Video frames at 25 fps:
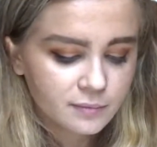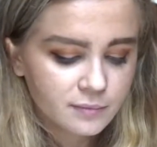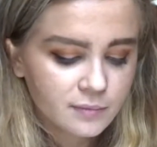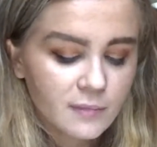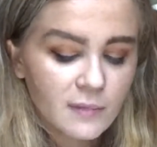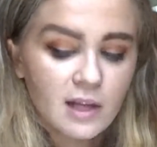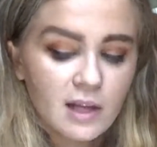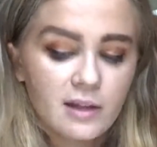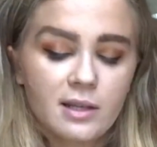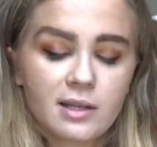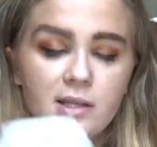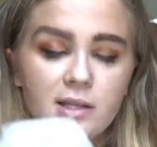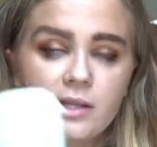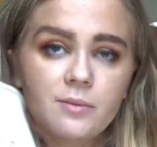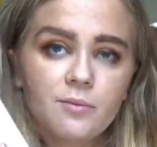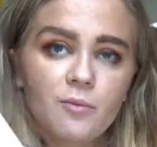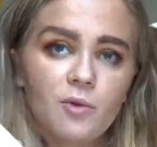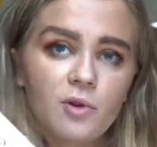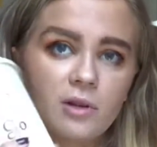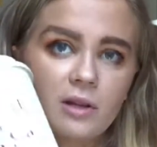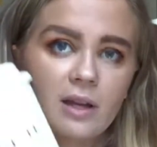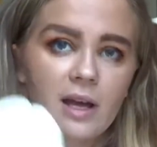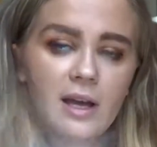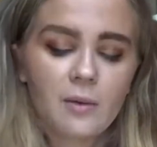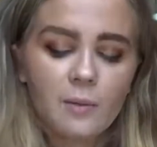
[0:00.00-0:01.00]
And this is
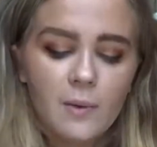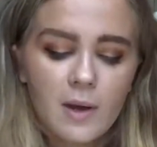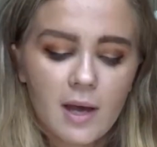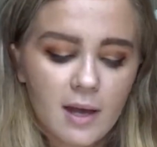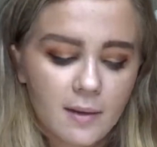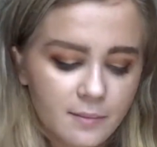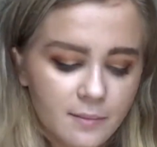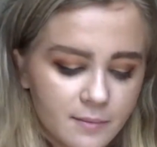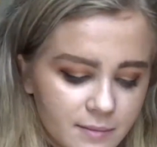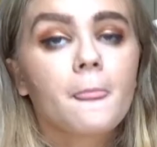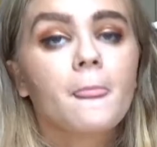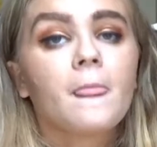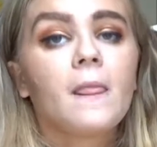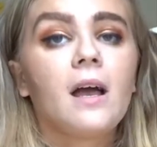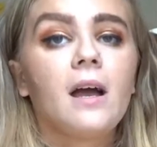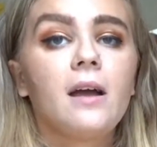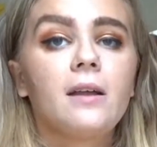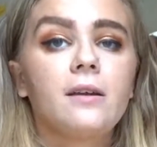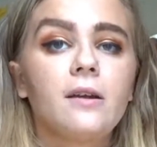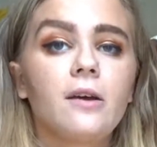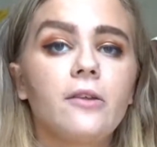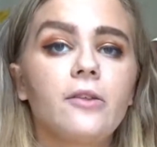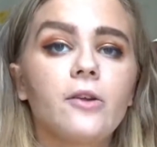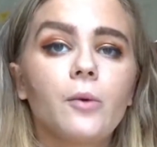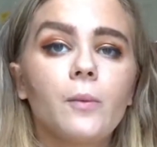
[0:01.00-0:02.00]
more lightweight.
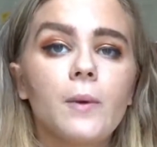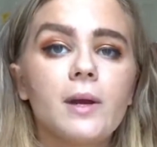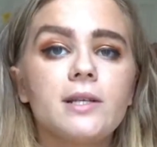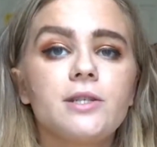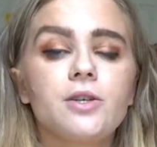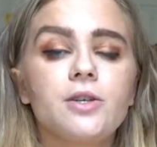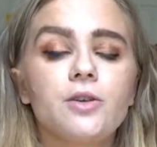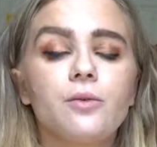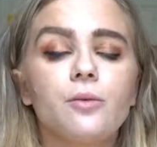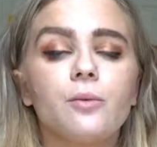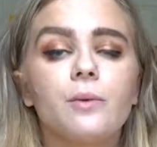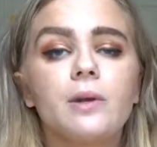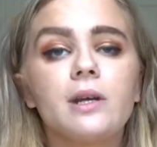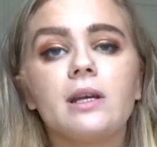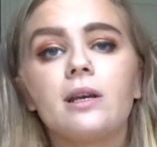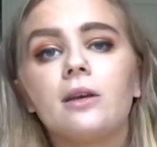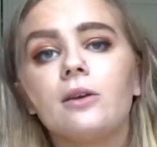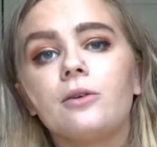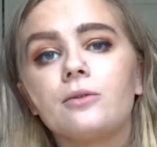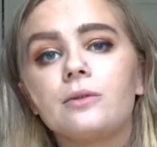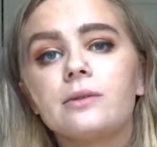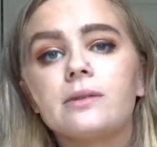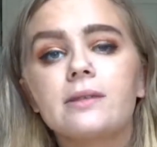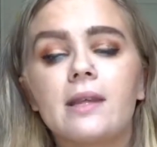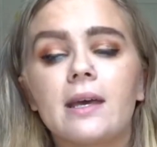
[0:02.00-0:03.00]
Another way to
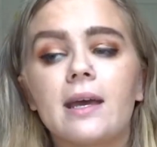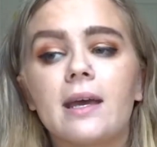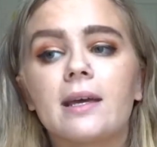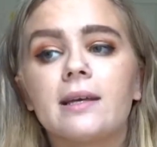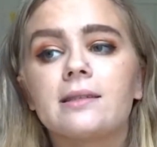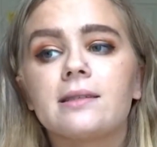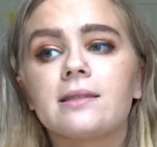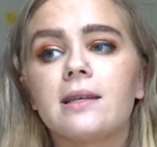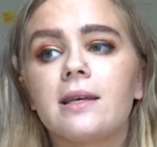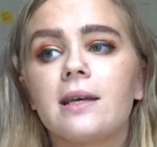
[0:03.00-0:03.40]
reuse things